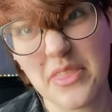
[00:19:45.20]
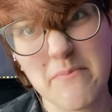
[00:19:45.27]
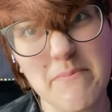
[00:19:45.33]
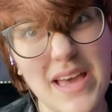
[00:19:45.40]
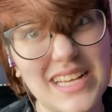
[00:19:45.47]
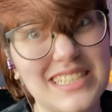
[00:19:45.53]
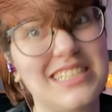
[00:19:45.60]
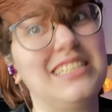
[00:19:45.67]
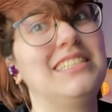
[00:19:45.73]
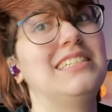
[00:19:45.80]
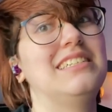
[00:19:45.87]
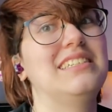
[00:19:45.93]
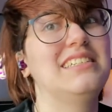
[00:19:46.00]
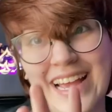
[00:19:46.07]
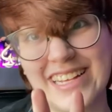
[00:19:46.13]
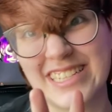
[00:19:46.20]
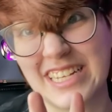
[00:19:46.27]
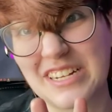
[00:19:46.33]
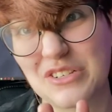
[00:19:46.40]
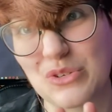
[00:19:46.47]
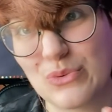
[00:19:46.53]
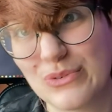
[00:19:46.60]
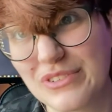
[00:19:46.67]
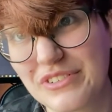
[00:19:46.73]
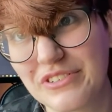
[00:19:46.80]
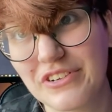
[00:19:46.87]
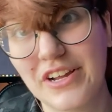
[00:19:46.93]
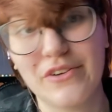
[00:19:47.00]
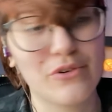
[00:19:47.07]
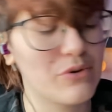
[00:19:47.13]
the best to asexuals or
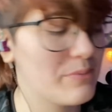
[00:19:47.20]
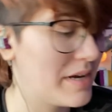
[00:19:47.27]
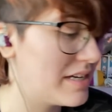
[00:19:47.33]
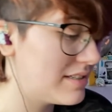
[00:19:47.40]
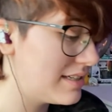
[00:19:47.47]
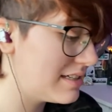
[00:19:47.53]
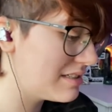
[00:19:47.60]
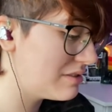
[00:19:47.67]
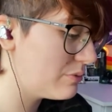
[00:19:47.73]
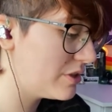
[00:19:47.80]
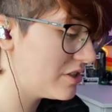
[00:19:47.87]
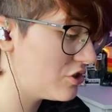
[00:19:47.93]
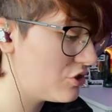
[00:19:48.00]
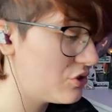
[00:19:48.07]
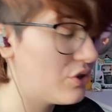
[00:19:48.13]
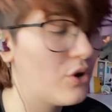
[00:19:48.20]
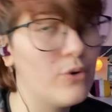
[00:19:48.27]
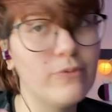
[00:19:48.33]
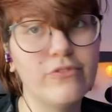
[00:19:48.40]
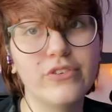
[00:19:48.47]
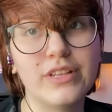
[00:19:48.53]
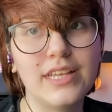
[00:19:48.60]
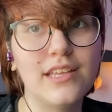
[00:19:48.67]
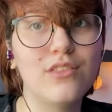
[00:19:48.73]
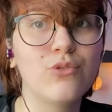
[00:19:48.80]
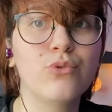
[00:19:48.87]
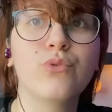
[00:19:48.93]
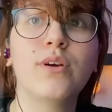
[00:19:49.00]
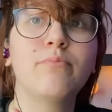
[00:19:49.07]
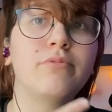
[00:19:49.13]
aromantics, which hopefully
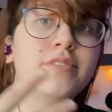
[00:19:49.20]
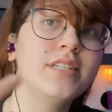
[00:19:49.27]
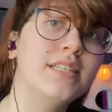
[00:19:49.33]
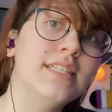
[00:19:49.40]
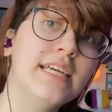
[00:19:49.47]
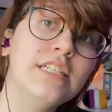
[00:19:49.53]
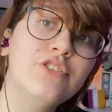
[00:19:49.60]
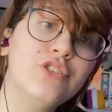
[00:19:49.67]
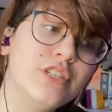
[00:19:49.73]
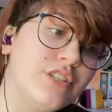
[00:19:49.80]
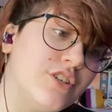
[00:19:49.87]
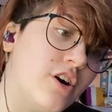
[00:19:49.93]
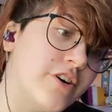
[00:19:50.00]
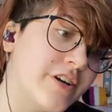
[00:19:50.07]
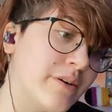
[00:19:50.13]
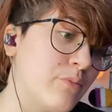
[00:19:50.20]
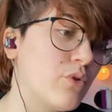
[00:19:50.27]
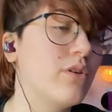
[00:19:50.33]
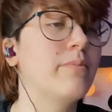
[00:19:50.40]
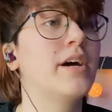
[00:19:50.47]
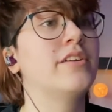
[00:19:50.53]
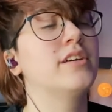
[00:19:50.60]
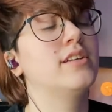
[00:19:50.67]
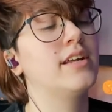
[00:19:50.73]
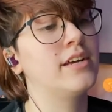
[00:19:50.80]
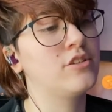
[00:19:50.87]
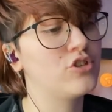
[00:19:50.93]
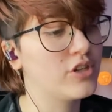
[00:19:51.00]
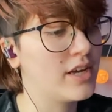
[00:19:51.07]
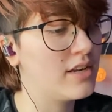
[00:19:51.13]
through representation and talking more about it and
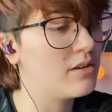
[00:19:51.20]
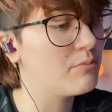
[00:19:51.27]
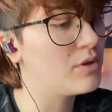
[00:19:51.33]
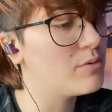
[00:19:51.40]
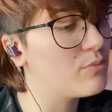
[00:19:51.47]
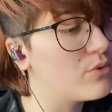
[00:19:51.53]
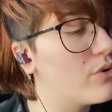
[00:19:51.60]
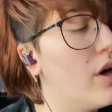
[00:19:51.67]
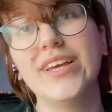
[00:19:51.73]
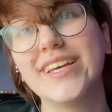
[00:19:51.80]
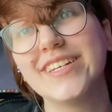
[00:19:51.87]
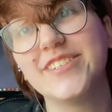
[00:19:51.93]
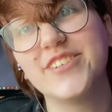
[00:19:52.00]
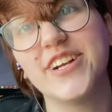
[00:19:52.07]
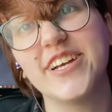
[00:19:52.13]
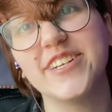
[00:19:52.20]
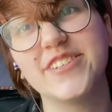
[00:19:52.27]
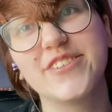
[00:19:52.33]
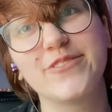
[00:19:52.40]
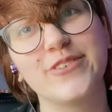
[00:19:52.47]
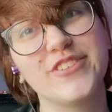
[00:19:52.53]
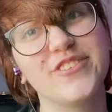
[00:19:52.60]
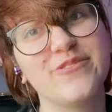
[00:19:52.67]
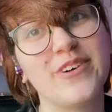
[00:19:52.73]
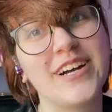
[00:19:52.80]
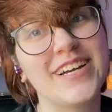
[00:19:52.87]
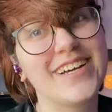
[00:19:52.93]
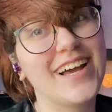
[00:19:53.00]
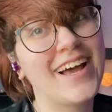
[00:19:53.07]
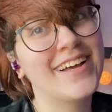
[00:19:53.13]
educating people, we can change, which is
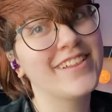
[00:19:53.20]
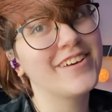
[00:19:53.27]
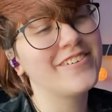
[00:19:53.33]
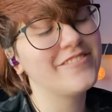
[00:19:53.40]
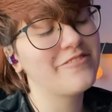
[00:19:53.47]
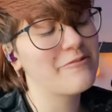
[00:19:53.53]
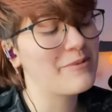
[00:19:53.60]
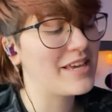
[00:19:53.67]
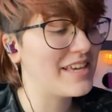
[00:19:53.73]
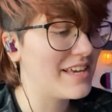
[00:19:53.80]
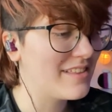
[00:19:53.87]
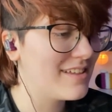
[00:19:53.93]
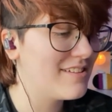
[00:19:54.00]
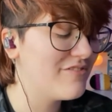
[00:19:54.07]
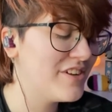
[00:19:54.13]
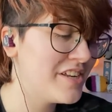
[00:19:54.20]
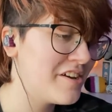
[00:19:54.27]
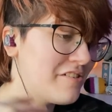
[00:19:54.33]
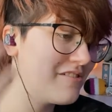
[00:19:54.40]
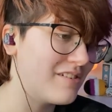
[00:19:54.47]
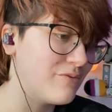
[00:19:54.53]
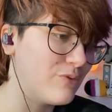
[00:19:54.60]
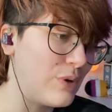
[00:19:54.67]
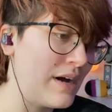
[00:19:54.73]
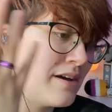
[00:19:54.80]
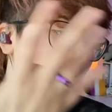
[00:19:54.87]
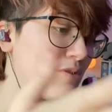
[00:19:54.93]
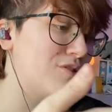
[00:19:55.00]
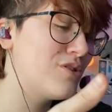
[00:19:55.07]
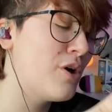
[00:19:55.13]
why I love making these videos and why
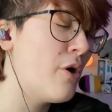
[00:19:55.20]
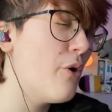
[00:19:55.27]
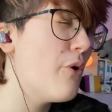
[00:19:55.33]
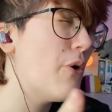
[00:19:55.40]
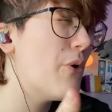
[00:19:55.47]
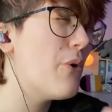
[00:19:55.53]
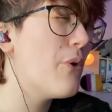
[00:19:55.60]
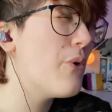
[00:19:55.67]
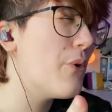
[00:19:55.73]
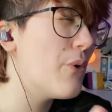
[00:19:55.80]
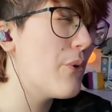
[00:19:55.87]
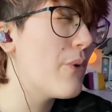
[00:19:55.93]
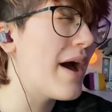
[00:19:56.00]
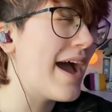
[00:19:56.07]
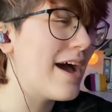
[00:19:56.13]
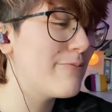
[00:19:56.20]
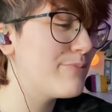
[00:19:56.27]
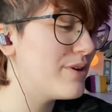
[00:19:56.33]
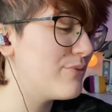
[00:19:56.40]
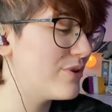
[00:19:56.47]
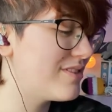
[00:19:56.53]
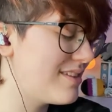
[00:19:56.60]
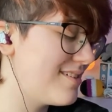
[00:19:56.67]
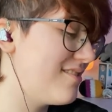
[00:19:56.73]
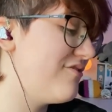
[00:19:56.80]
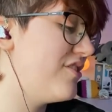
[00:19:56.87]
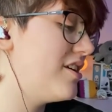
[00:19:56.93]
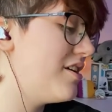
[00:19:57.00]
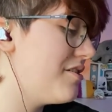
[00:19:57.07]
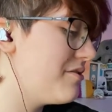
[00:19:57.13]
I'm so happy with this
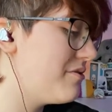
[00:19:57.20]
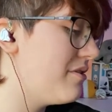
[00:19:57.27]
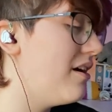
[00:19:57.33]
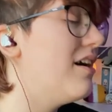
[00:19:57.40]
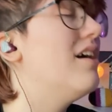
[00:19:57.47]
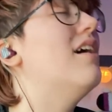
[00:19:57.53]
video.